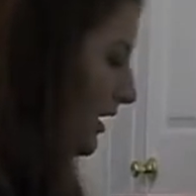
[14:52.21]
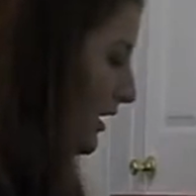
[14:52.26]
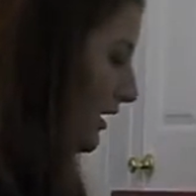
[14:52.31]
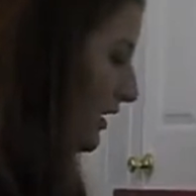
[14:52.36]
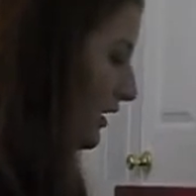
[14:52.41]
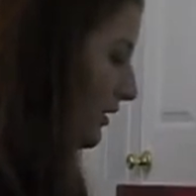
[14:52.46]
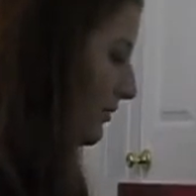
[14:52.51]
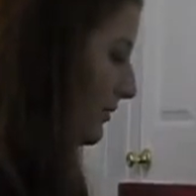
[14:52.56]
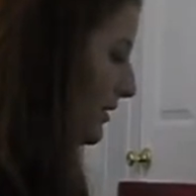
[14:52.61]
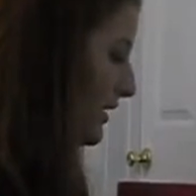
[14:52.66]

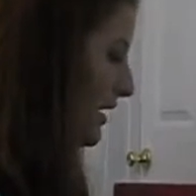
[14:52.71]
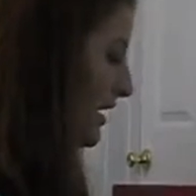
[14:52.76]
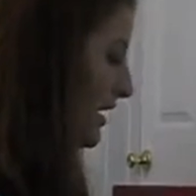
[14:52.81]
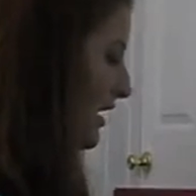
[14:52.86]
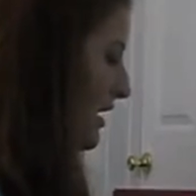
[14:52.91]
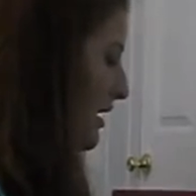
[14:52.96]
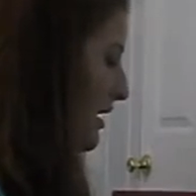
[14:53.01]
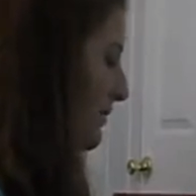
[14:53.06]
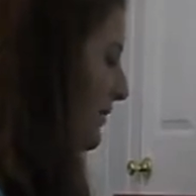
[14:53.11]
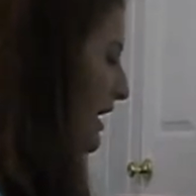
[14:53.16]

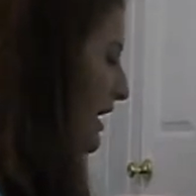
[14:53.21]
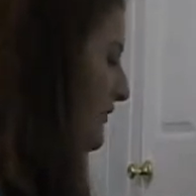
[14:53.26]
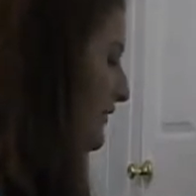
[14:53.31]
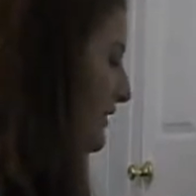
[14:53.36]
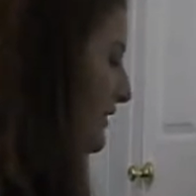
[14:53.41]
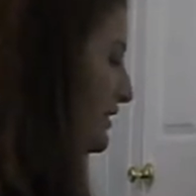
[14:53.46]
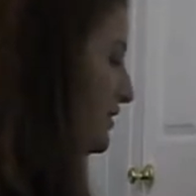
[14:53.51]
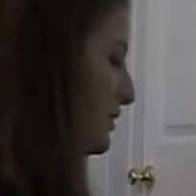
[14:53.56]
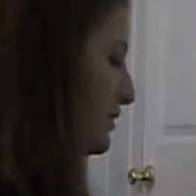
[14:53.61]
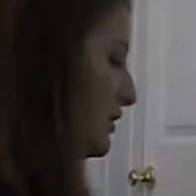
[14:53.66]
But I
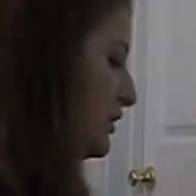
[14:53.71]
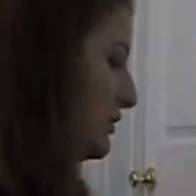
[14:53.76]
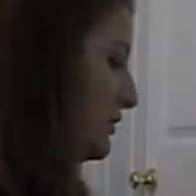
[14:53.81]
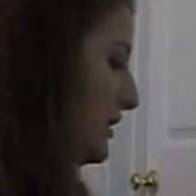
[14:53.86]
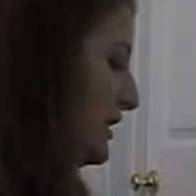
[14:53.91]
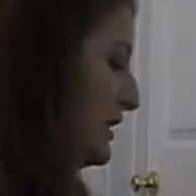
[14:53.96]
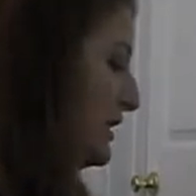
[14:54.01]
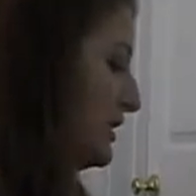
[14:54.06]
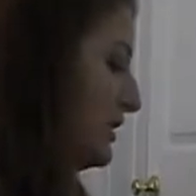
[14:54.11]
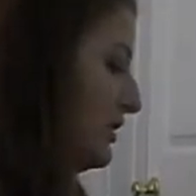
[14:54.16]
find it so much
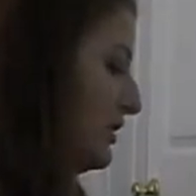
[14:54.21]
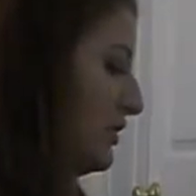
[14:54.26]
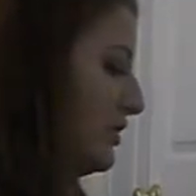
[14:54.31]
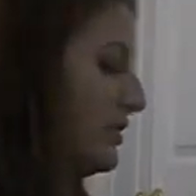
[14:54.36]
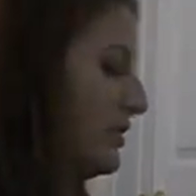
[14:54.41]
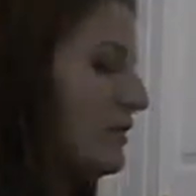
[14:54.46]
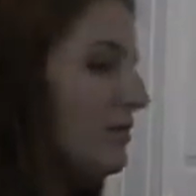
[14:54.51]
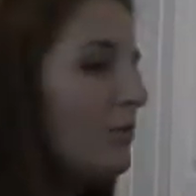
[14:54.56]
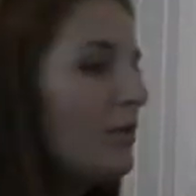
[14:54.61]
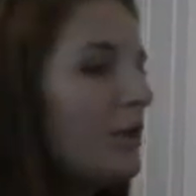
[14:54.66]
more
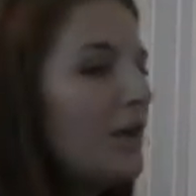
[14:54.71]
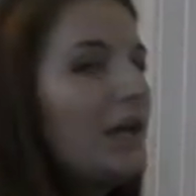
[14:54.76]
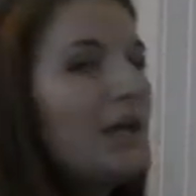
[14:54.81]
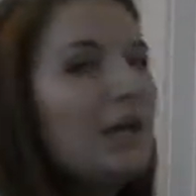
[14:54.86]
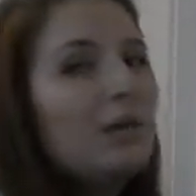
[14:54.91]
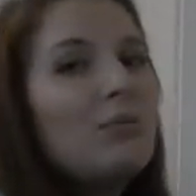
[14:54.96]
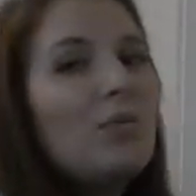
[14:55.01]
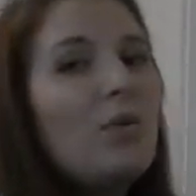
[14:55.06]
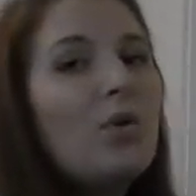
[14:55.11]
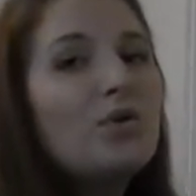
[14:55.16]
easier than
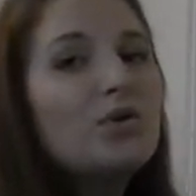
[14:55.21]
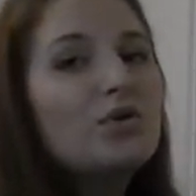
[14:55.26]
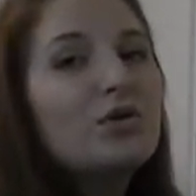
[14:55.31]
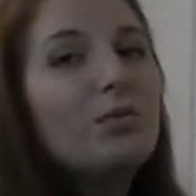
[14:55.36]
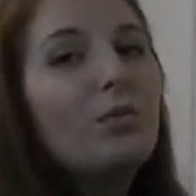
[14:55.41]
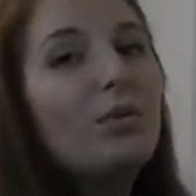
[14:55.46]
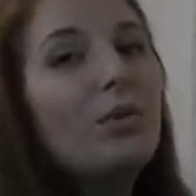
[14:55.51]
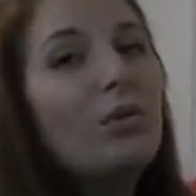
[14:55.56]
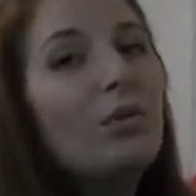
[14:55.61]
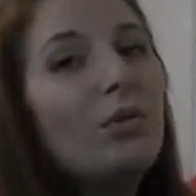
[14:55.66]
bringing
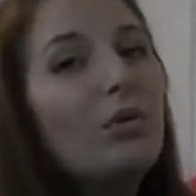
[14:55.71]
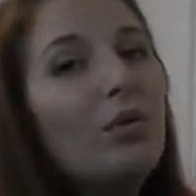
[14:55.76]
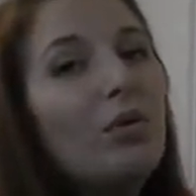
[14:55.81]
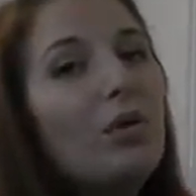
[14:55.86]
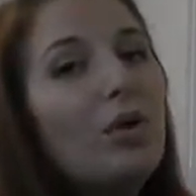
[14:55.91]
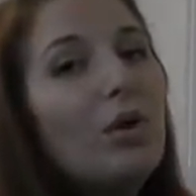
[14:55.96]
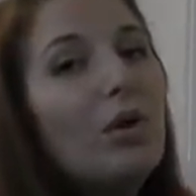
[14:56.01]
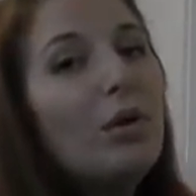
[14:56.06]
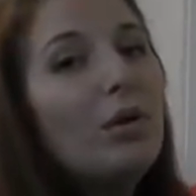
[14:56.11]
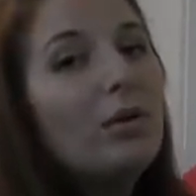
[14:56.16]
multiple
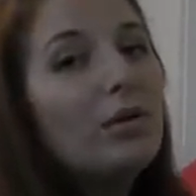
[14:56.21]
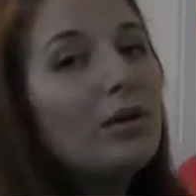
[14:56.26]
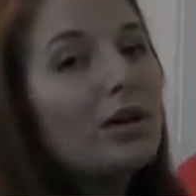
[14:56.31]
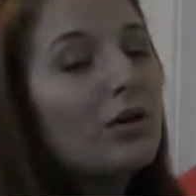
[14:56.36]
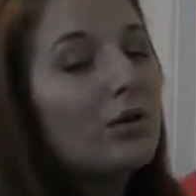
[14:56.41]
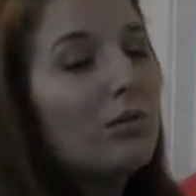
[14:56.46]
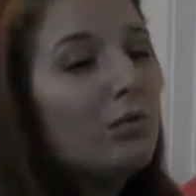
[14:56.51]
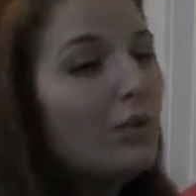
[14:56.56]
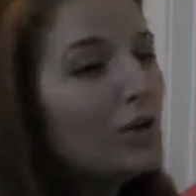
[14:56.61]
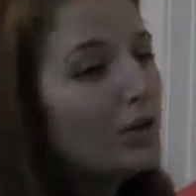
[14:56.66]

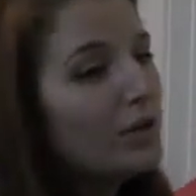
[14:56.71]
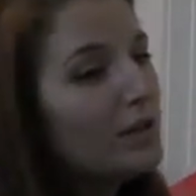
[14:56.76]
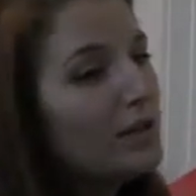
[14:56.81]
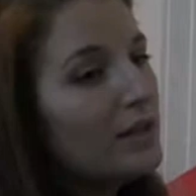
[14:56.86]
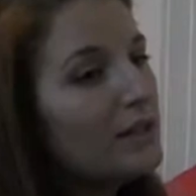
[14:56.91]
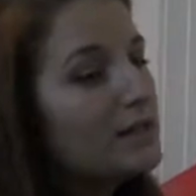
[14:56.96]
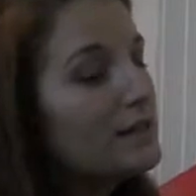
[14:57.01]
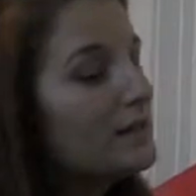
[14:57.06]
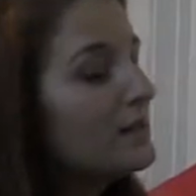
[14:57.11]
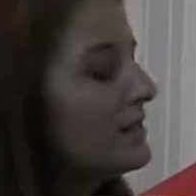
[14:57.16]
little
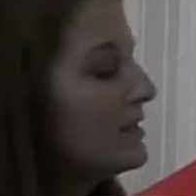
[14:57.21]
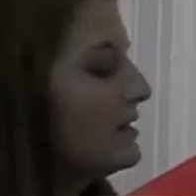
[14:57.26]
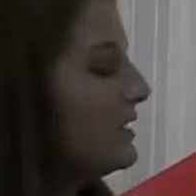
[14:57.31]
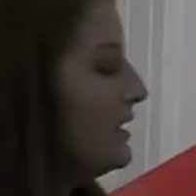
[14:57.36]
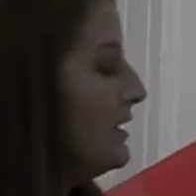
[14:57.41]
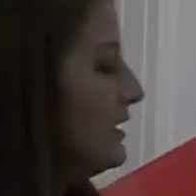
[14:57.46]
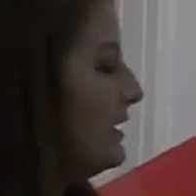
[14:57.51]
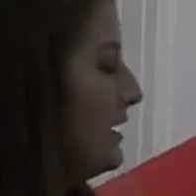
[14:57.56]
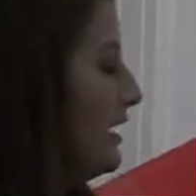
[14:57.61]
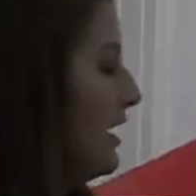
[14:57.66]
booklets.
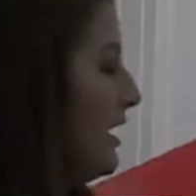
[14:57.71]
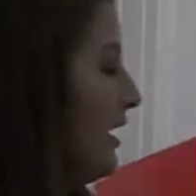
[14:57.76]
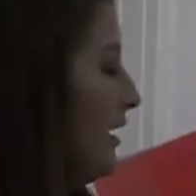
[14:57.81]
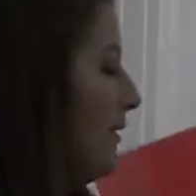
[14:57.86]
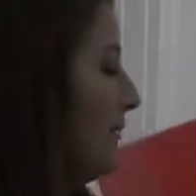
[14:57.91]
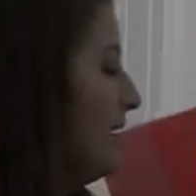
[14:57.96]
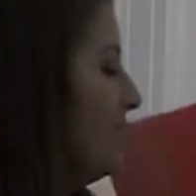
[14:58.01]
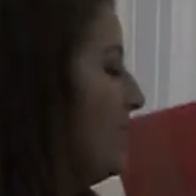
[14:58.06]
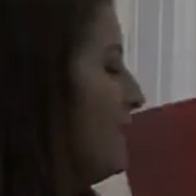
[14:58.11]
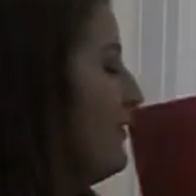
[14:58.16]

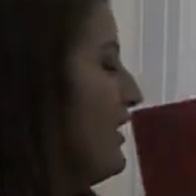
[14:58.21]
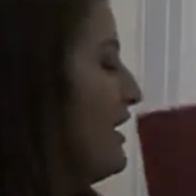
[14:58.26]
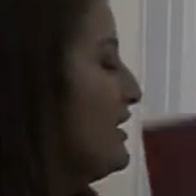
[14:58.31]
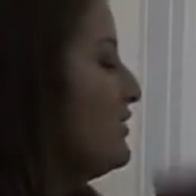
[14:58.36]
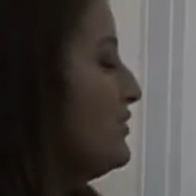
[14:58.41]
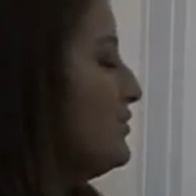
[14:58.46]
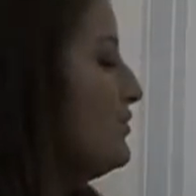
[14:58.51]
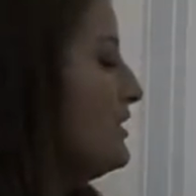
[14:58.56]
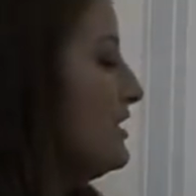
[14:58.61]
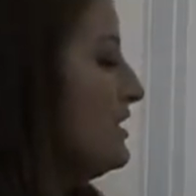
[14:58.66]
And if I
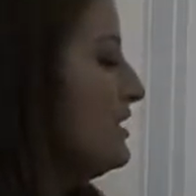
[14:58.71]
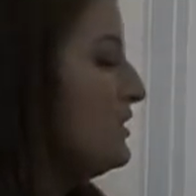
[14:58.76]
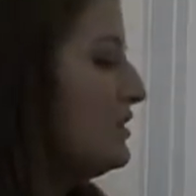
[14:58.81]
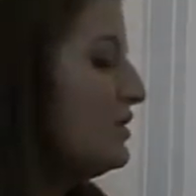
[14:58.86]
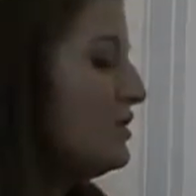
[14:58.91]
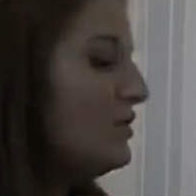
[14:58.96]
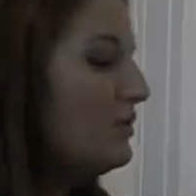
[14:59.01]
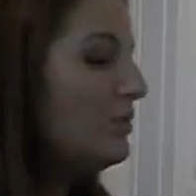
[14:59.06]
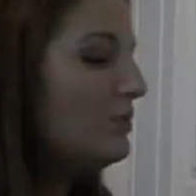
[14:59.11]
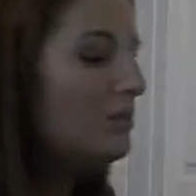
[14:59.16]
do need
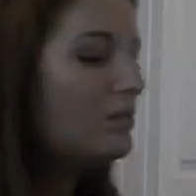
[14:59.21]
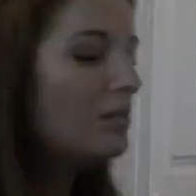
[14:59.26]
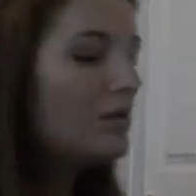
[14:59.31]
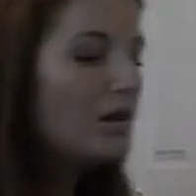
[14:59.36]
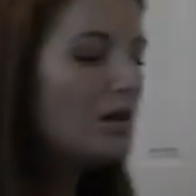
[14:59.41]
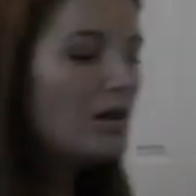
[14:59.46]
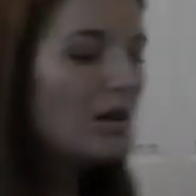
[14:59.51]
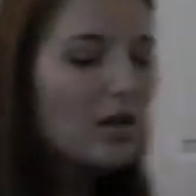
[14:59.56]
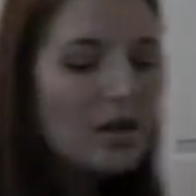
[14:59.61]
to